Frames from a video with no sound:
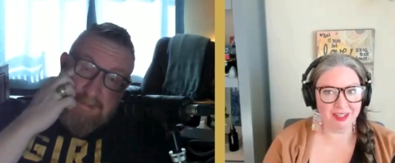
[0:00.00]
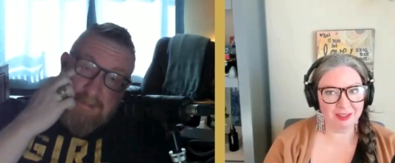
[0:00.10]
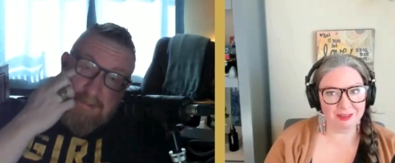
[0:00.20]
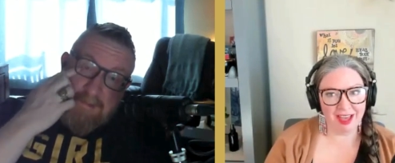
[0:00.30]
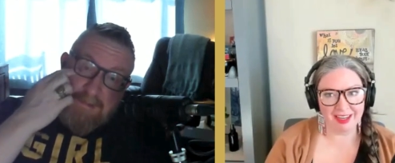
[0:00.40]
Speaker 1: to
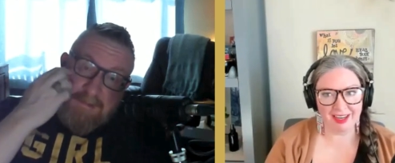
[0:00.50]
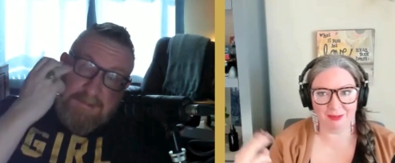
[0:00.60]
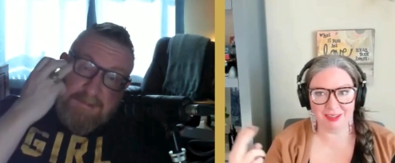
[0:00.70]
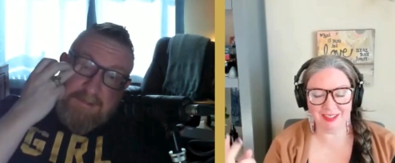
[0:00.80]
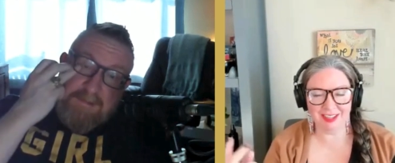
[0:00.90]
do that. And I
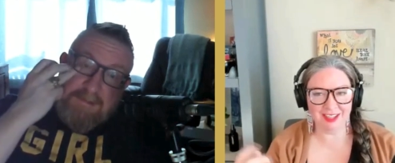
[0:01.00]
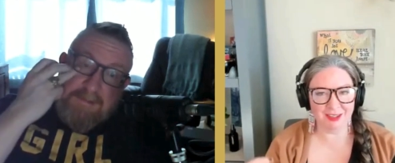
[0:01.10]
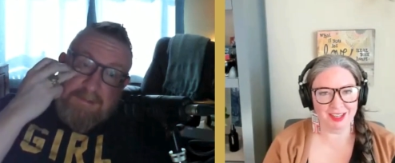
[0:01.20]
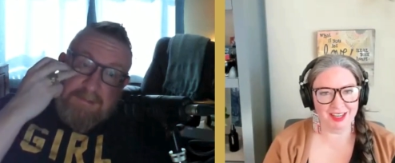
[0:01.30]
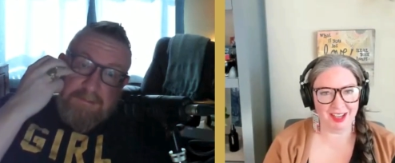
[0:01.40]
want to and
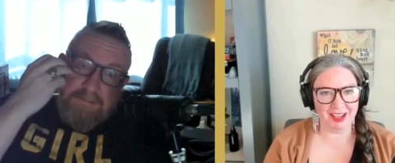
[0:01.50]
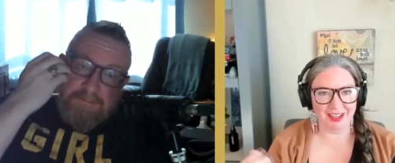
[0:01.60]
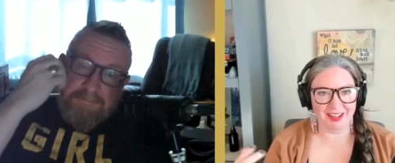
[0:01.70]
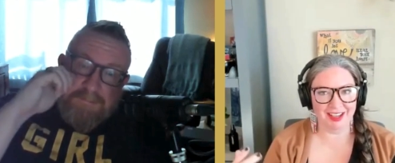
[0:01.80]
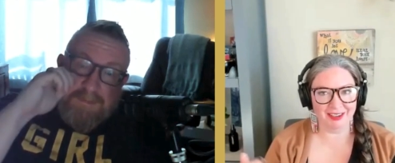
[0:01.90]
you and I
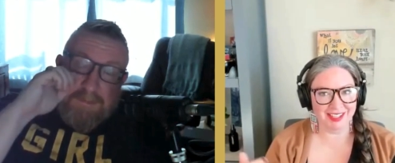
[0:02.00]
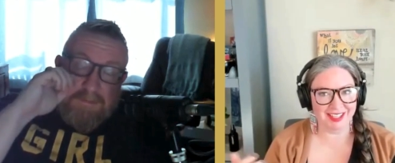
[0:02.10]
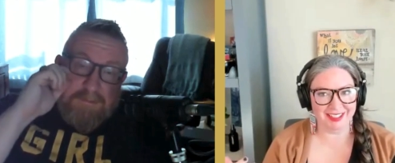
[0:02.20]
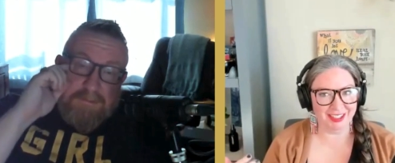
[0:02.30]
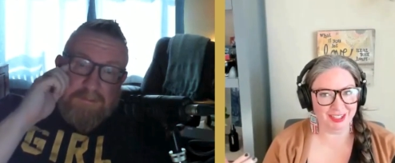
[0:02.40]
and I was
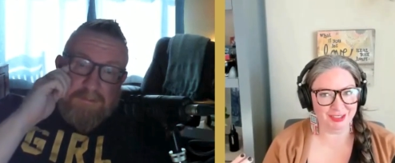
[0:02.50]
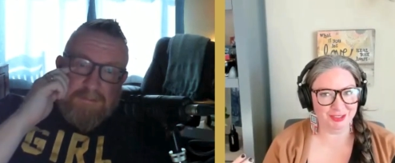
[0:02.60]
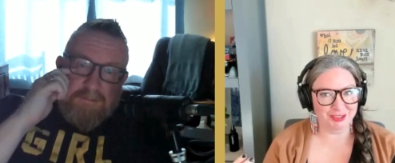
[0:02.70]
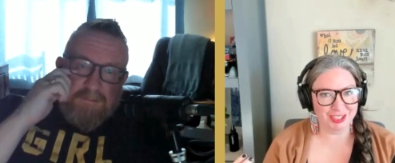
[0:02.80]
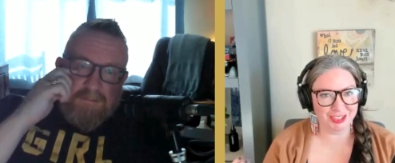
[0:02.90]
like, Are
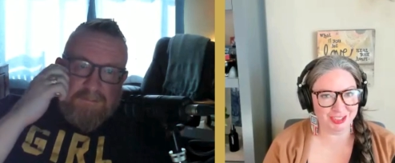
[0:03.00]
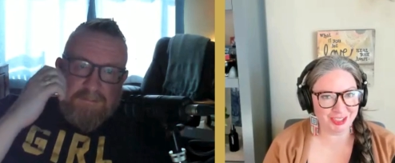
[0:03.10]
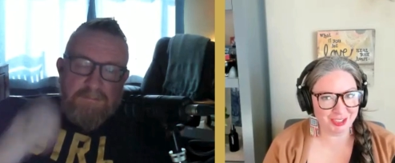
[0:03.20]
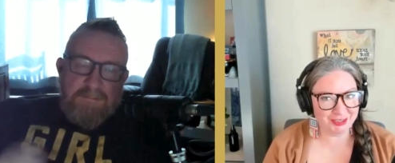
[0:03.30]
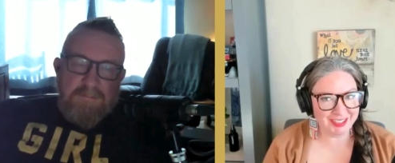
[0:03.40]
you sure
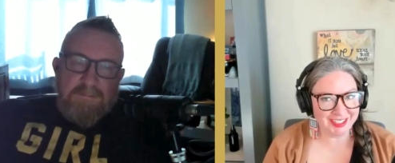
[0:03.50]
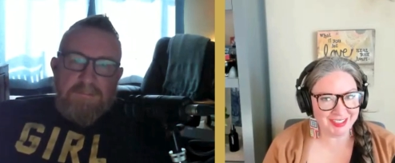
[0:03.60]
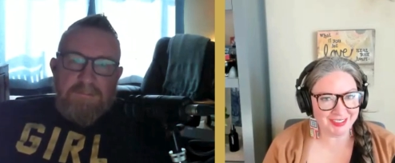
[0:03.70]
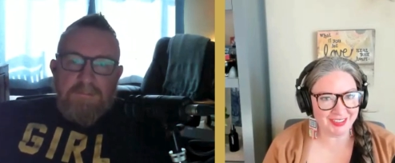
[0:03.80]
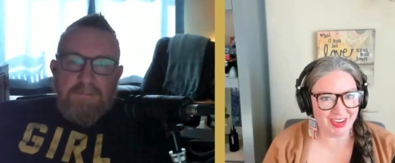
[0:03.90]
you want to
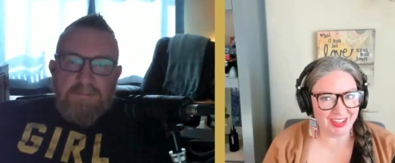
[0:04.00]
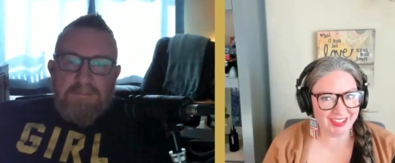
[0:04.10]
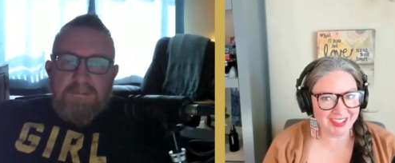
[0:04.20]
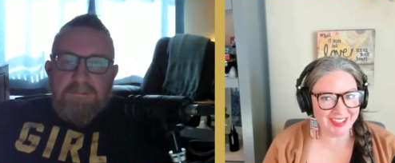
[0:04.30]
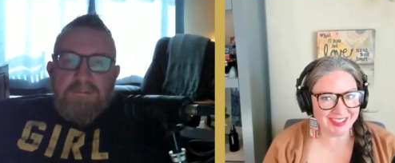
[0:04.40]
do
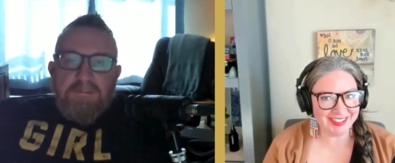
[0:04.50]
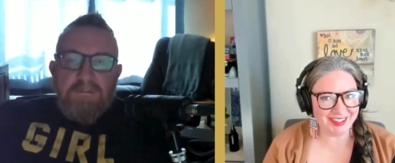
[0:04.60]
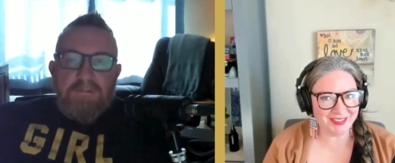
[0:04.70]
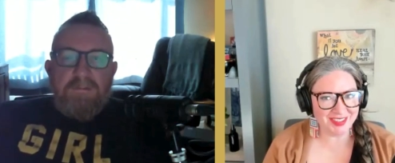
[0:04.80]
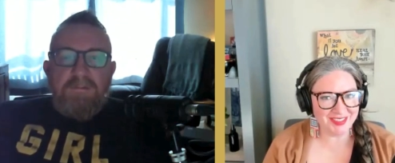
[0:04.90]
all of this
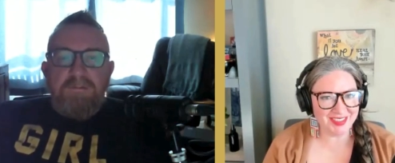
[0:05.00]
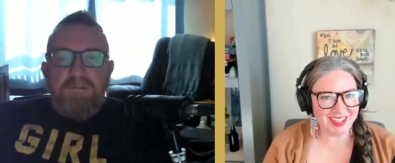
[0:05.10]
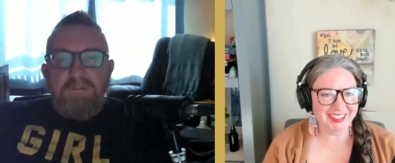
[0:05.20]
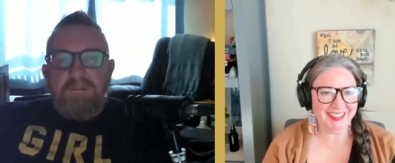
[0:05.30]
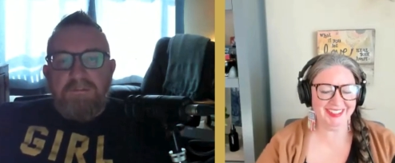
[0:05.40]
stuff with
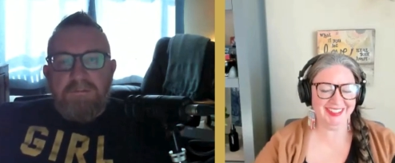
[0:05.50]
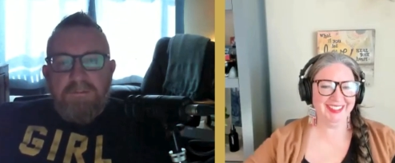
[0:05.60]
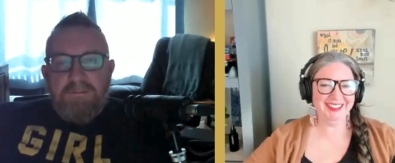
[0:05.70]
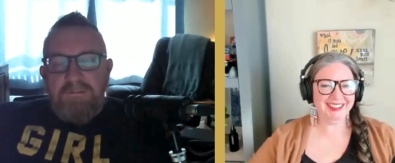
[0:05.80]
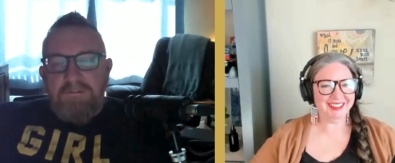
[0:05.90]
me?
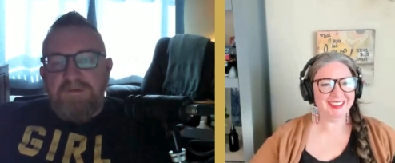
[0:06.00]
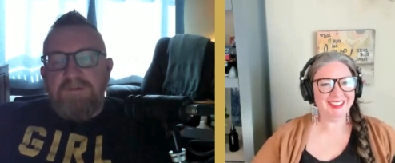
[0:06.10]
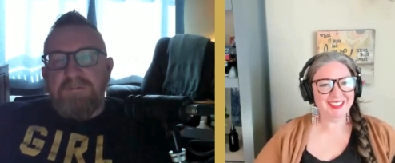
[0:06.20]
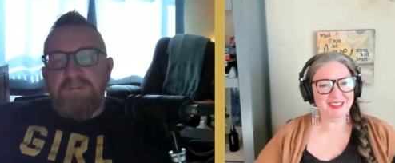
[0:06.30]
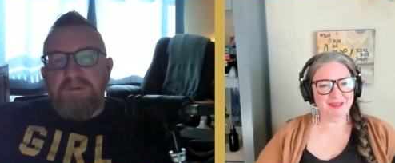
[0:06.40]

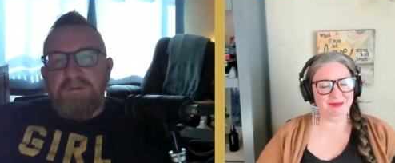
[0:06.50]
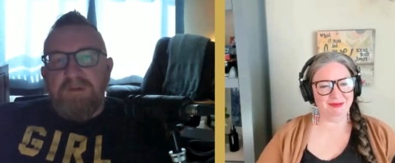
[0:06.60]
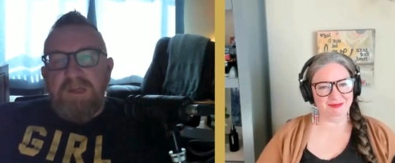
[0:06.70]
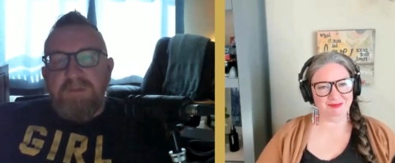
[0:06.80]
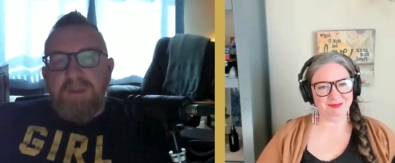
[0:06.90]
Speaker 2: Sure, but
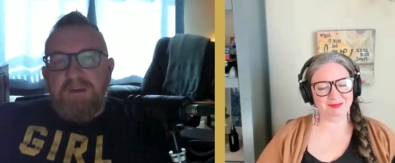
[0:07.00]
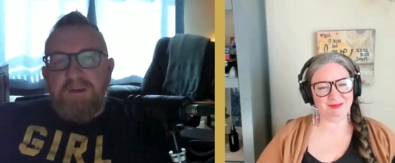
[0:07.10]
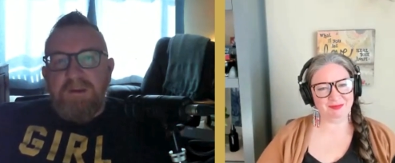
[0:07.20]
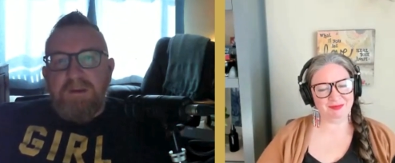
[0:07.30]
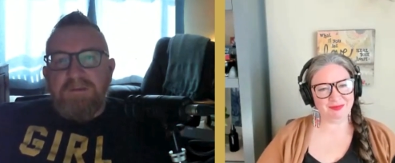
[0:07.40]
I mean,
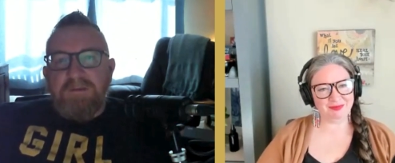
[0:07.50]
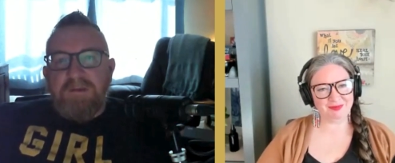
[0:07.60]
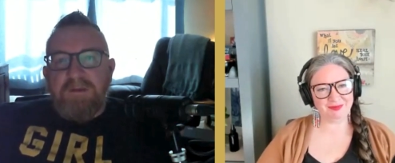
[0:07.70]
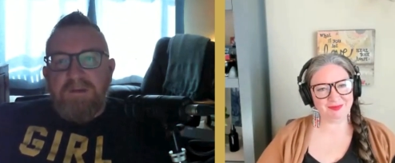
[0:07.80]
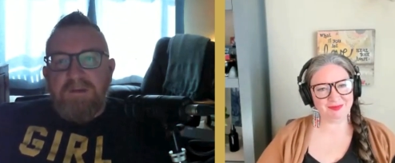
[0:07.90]
at the
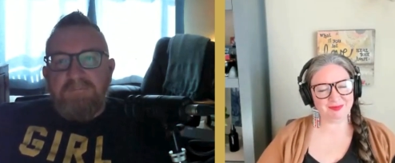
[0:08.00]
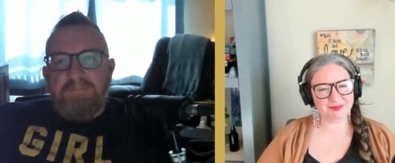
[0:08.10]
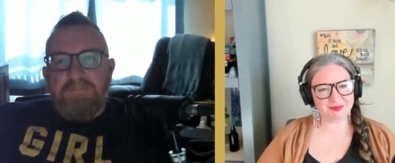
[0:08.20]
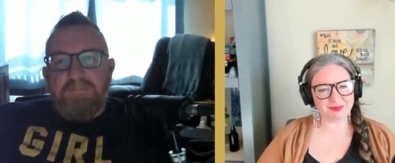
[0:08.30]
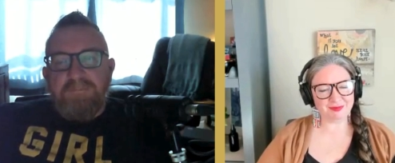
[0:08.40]

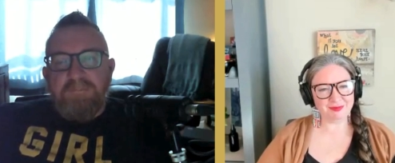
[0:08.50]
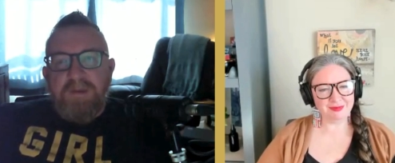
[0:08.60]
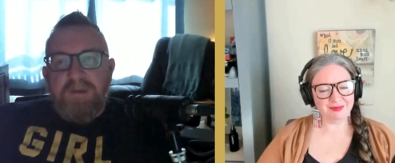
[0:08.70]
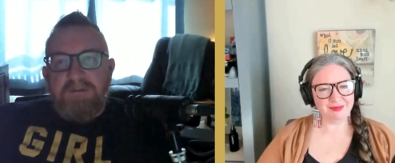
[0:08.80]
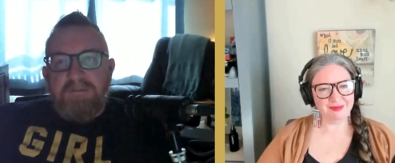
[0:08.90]
time,
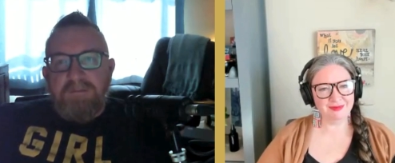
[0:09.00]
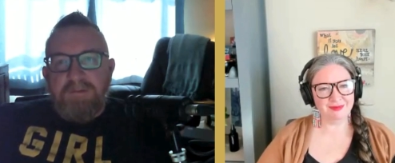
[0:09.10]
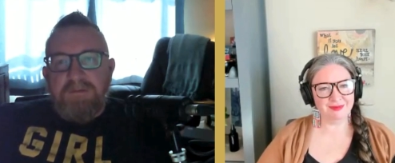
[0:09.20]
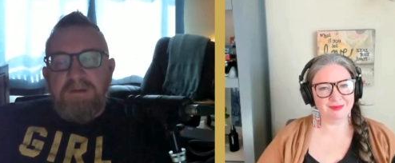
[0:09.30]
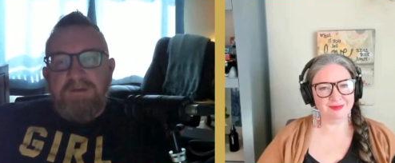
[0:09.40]
like
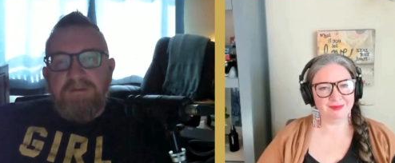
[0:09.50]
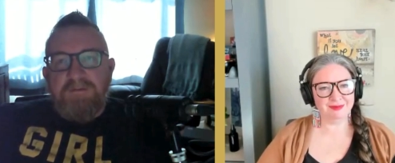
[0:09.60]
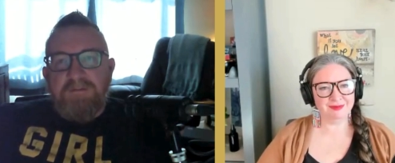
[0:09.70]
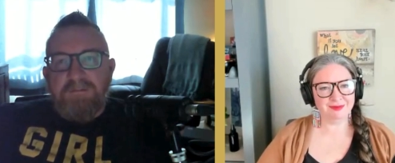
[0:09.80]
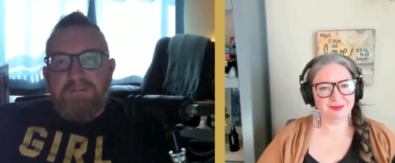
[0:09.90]

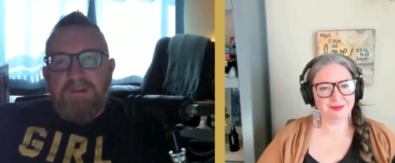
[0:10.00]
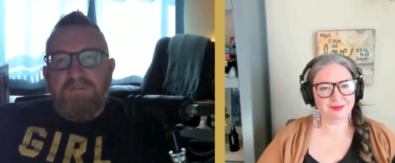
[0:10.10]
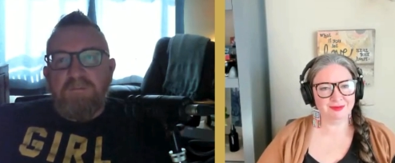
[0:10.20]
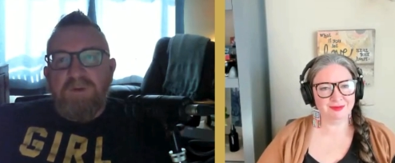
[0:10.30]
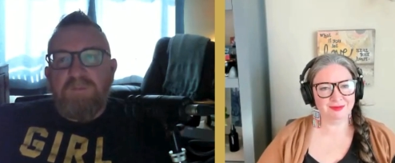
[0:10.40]
that's
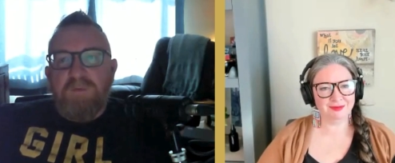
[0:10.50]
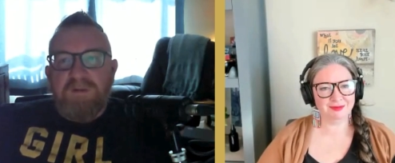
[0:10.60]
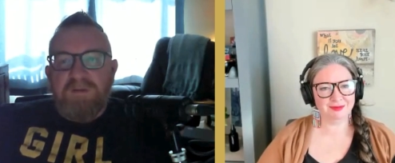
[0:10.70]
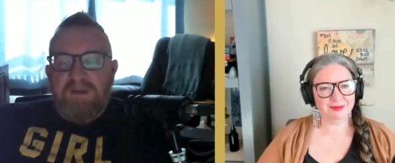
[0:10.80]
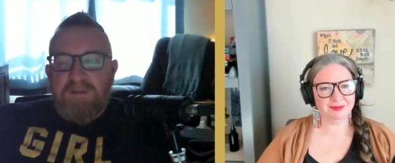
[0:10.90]
that's one
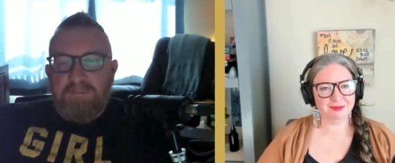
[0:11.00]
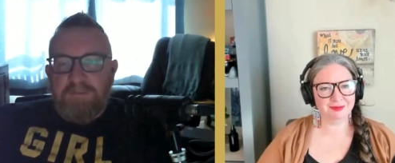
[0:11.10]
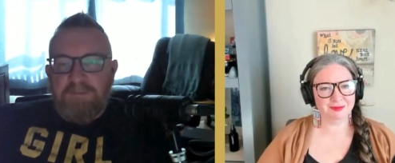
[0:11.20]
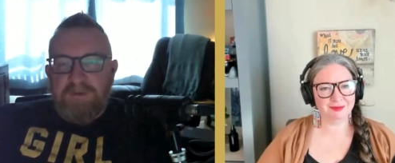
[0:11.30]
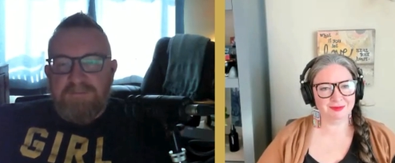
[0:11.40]
way that I
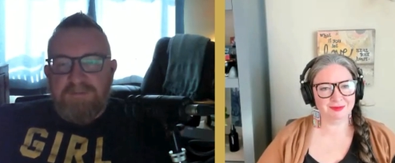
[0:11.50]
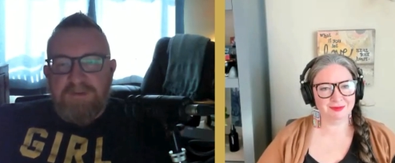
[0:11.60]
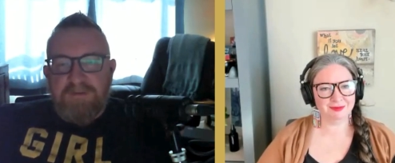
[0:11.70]
perceived it.